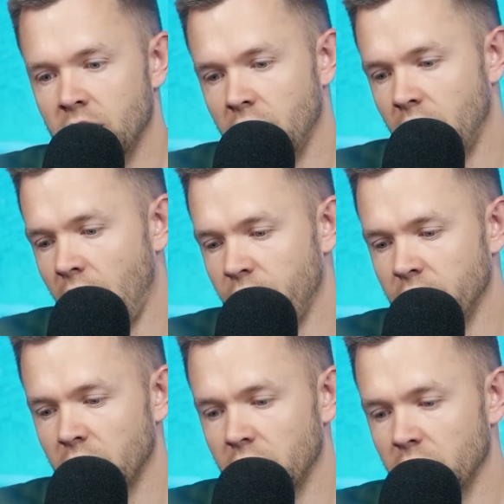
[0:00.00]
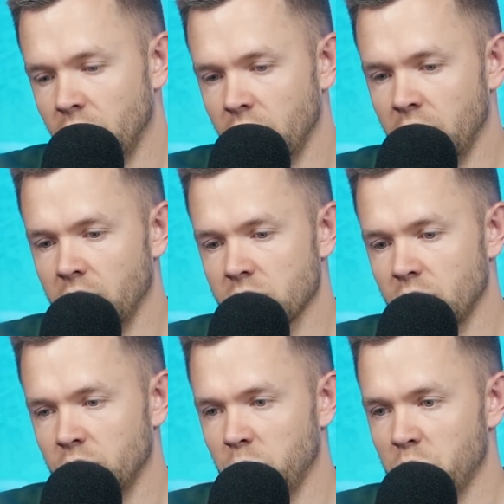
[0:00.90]
I think that Corey Higgins'
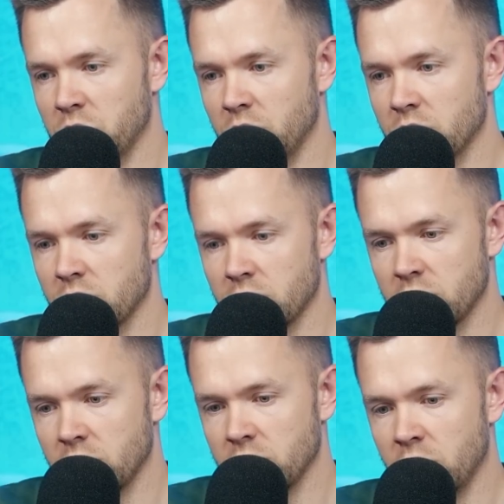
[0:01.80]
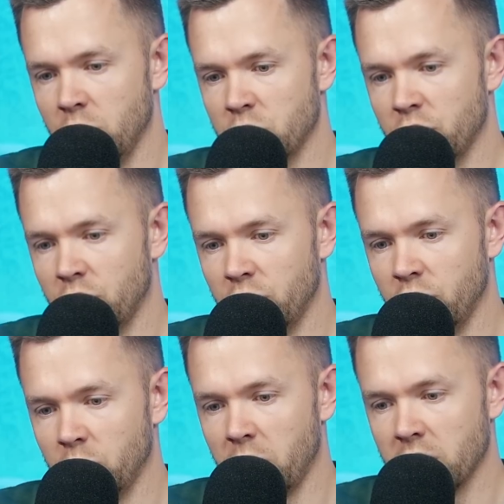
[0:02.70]
contribution is huge
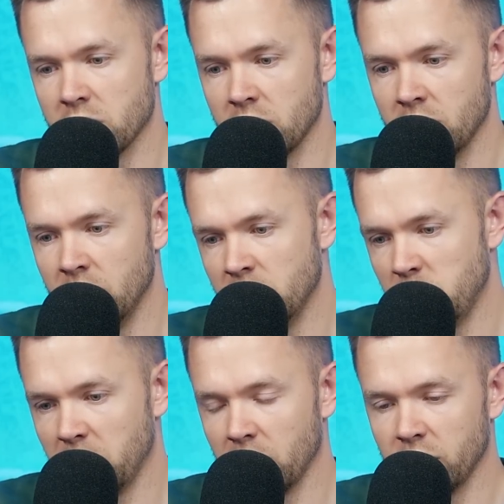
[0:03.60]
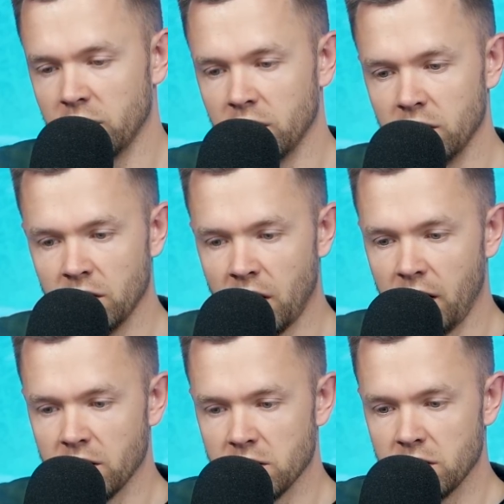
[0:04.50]
for Barca. Speaking of the
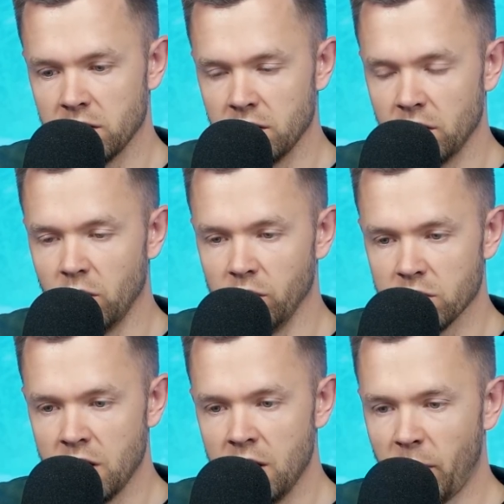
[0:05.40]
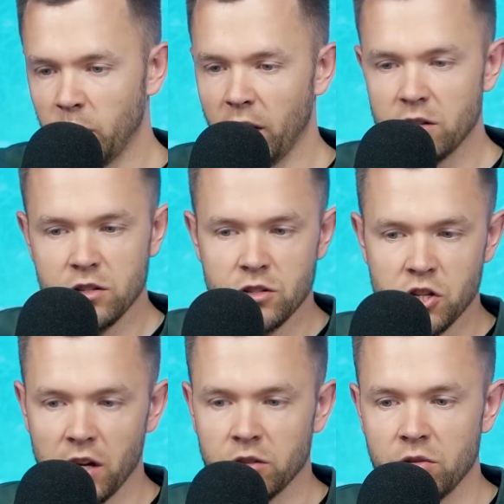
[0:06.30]
highest goals. By the way, I just
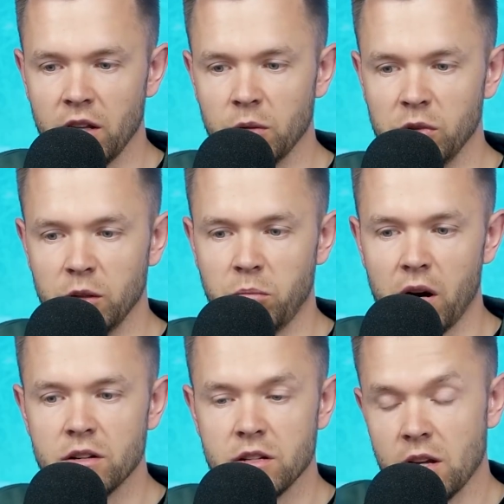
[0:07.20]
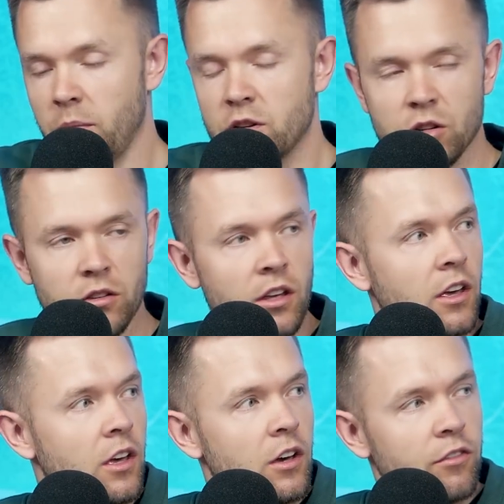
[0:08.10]
checked randomly Barca's. I mentioned
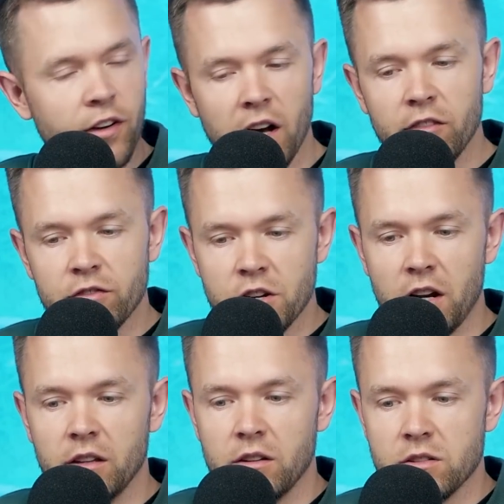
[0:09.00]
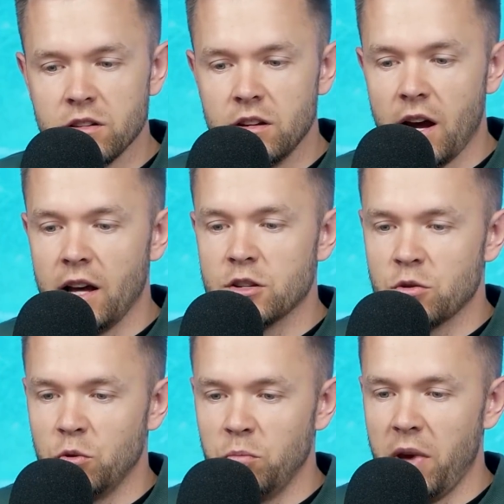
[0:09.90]
5 Zalgiris guys
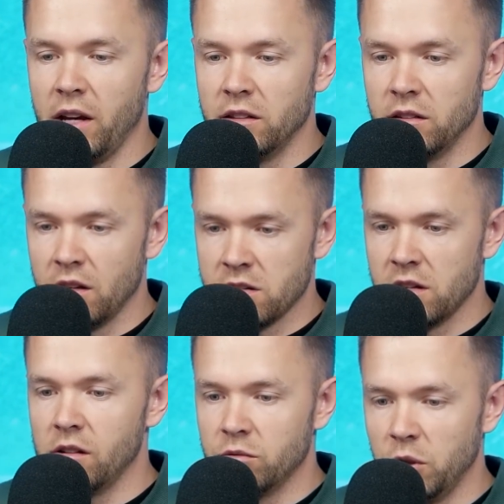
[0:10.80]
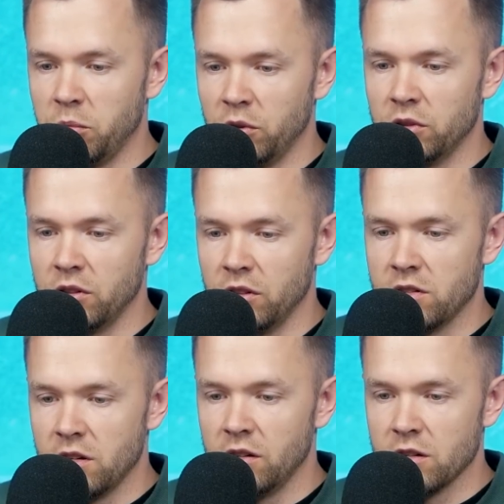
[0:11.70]
who made a single 3-pointer in the
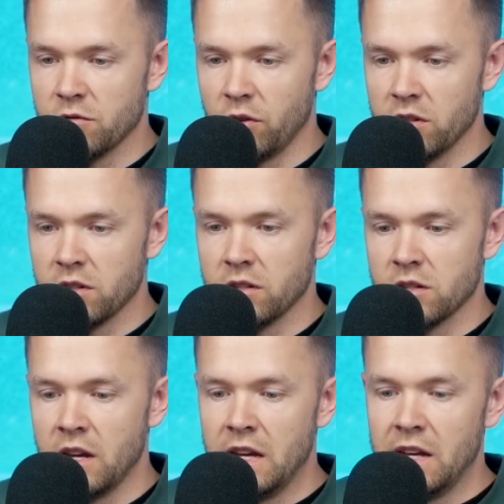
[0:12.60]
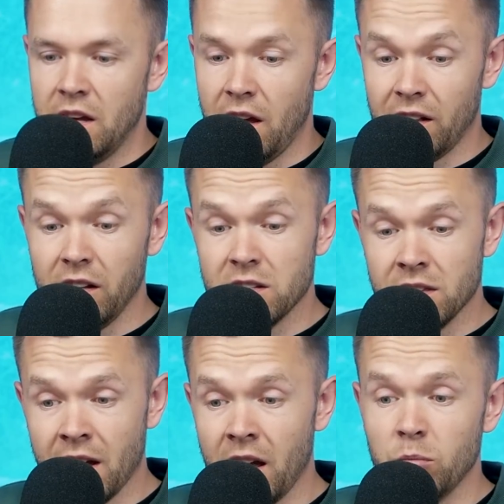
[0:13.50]
series. For instance, at least
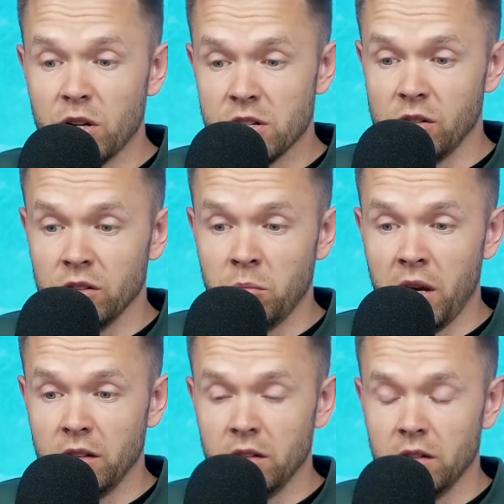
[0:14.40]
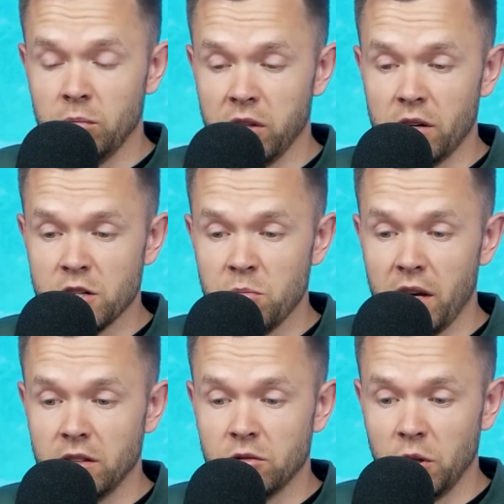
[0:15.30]
9 Barcelona players
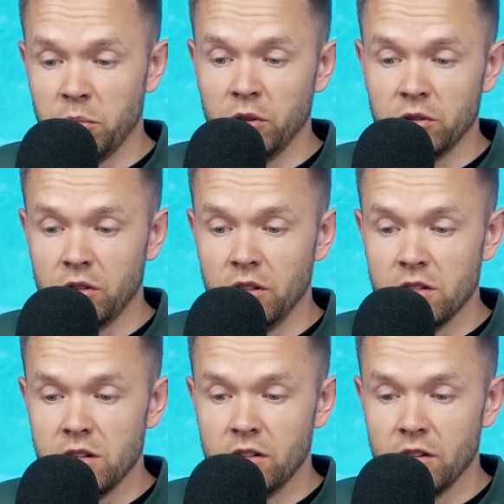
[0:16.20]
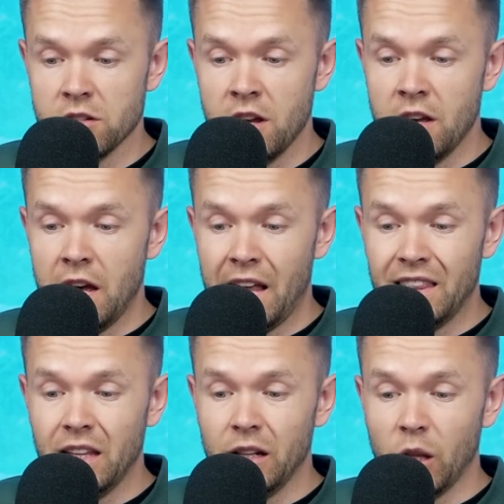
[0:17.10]
made a 3-pointer in the series,
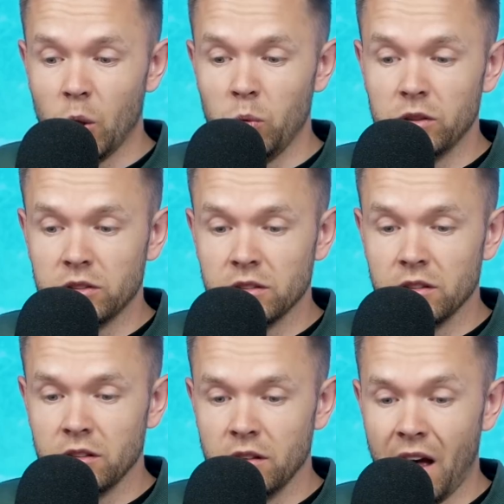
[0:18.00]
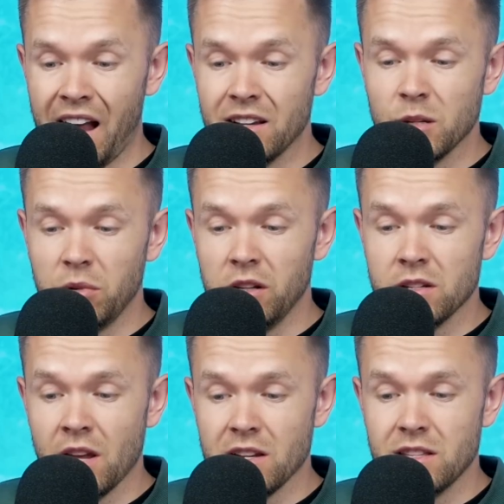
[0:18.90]
and the lowest, Alex
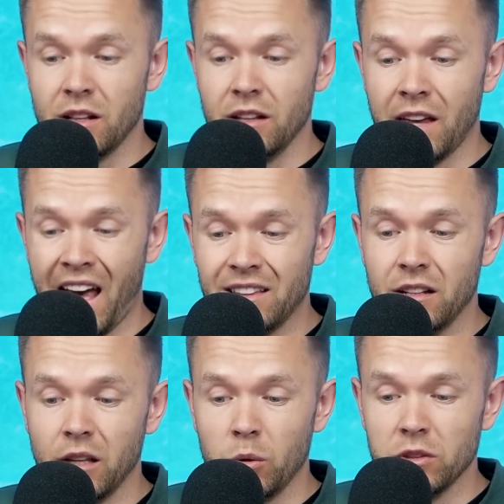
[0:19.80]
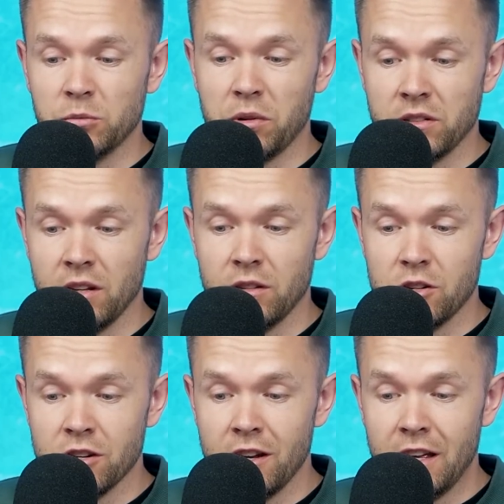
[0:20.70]
Abrinas had the lowest
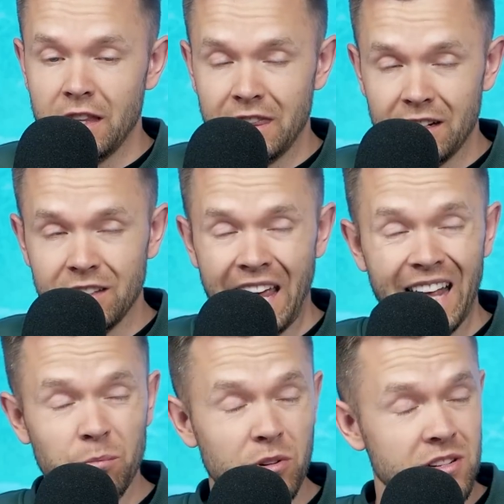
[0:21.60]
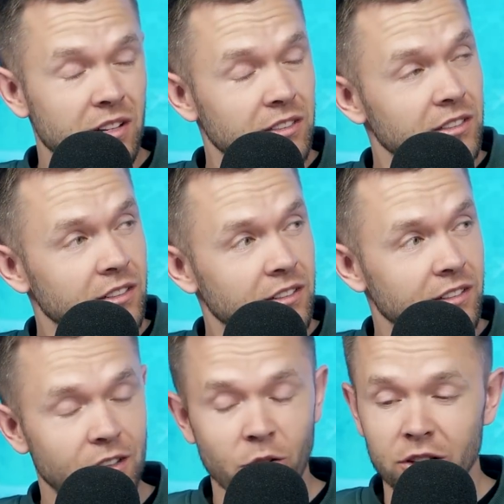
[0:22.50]
percentage, 38%.
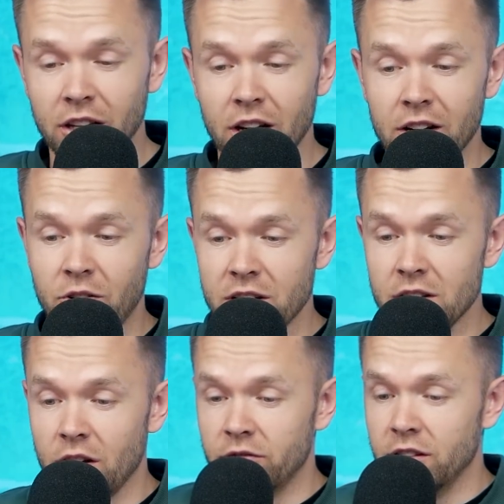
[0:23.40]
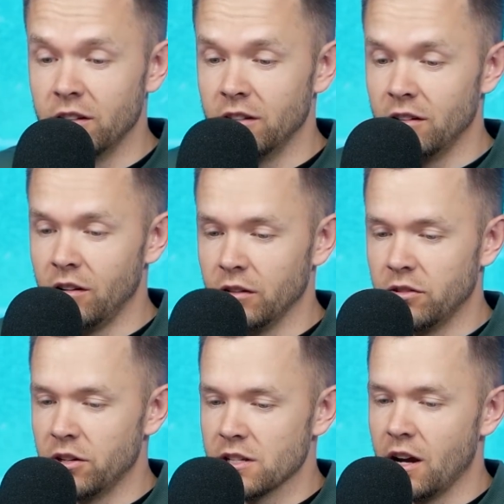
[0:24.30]
All of
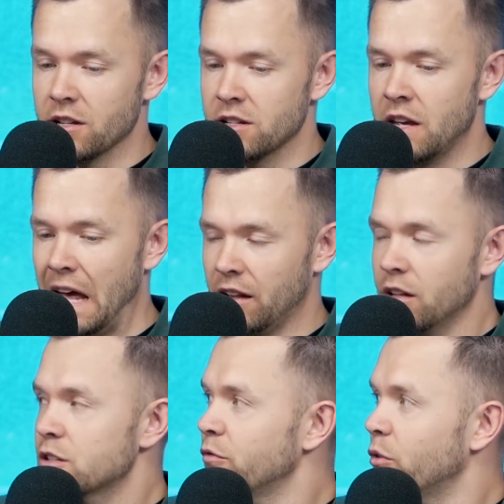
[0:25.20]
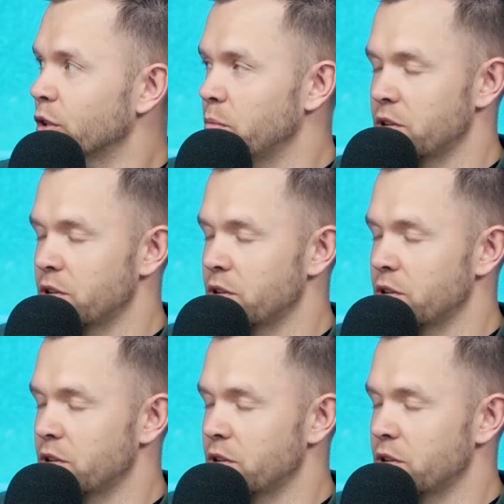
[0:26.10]
the rest guys, at least 40%.